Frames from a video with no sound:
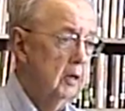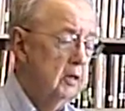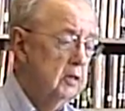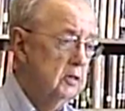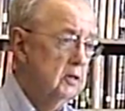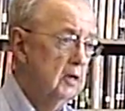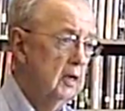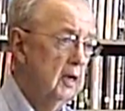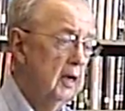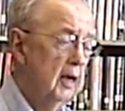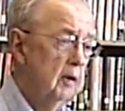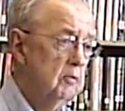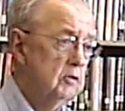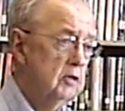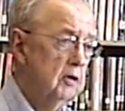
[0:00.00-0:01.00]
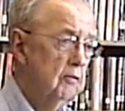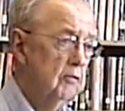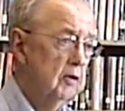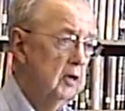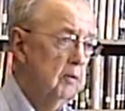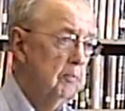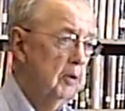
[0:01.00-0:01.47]
incidentally, I was never
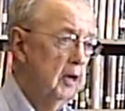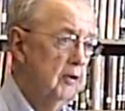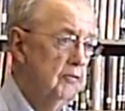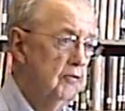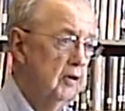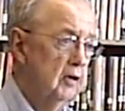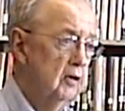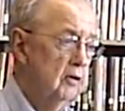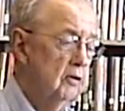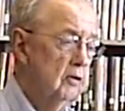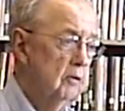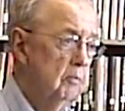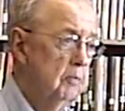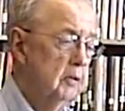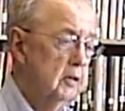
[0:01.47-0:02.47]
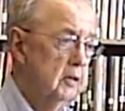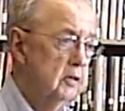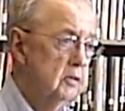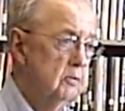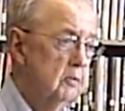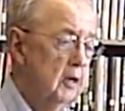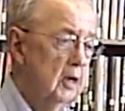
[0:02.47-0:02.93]
in a Pathfinder unit, but
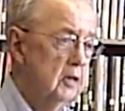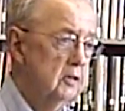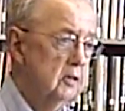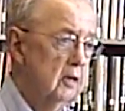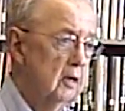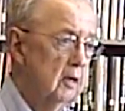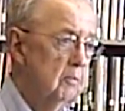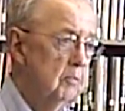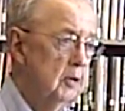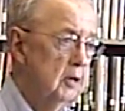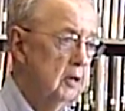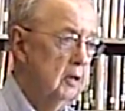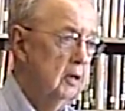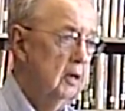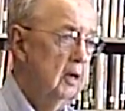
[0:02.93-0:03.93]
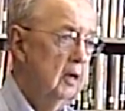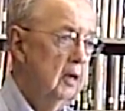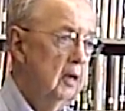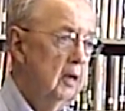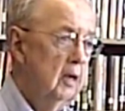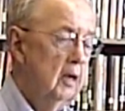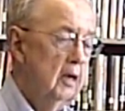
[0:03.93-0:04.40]
these guys have got to be
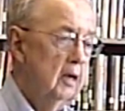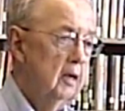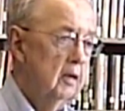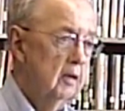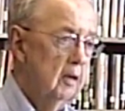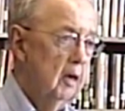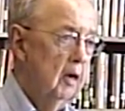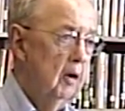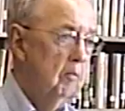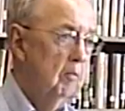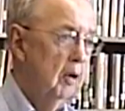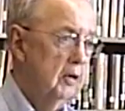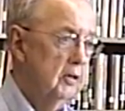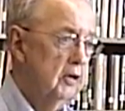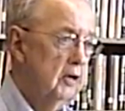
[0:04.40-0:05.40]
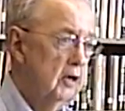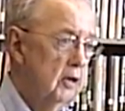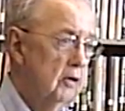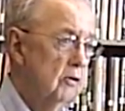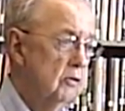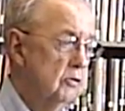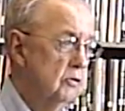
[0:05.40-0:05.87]
among the
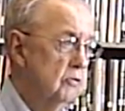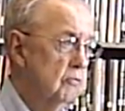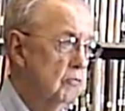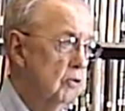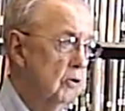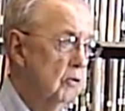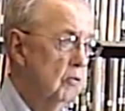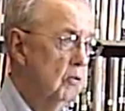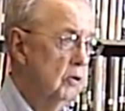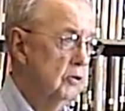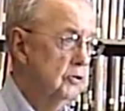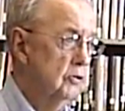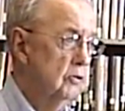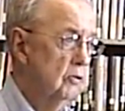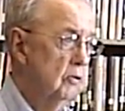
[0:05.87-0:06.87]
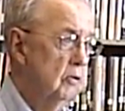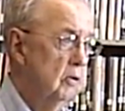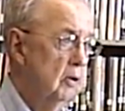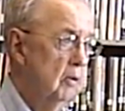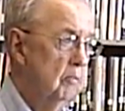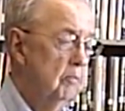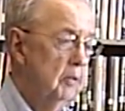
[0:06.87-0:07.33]
heroes of World War II,
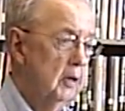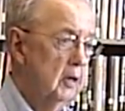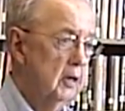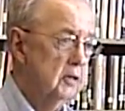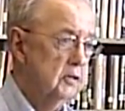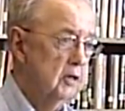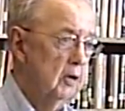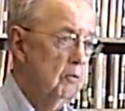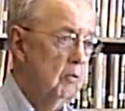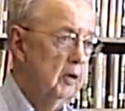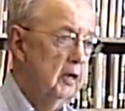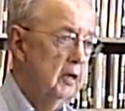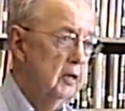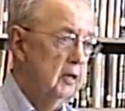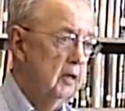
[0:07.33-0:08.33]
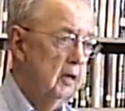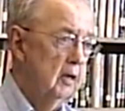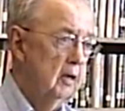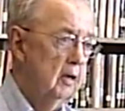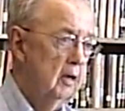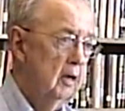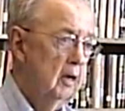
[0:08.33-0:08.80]
because they went in
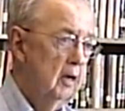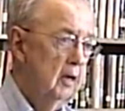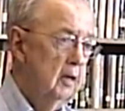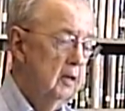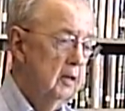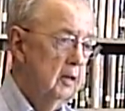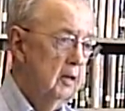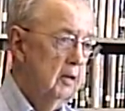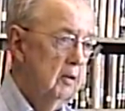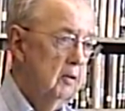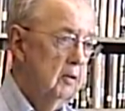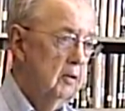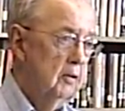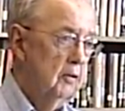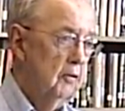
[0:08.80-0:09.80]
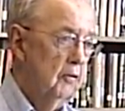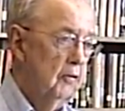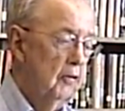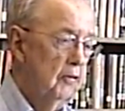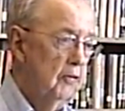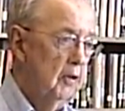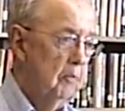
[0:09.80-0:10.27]
there
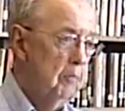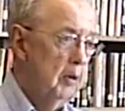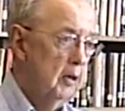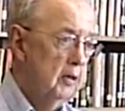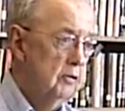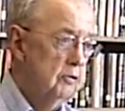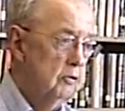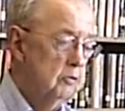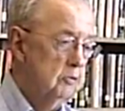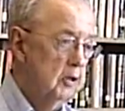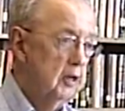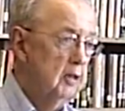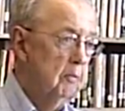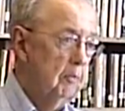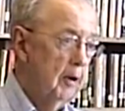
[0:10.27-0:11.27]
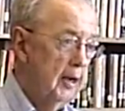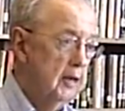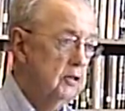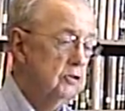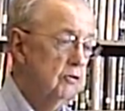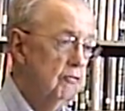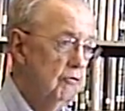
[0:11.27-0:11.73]
to be paratroops, and the
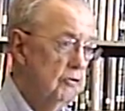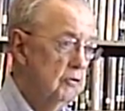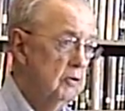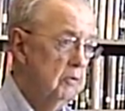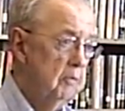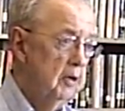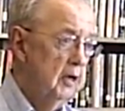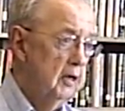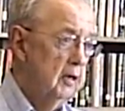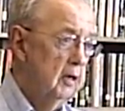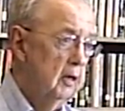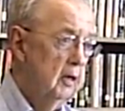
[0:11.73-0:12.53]
pilots who flew them in.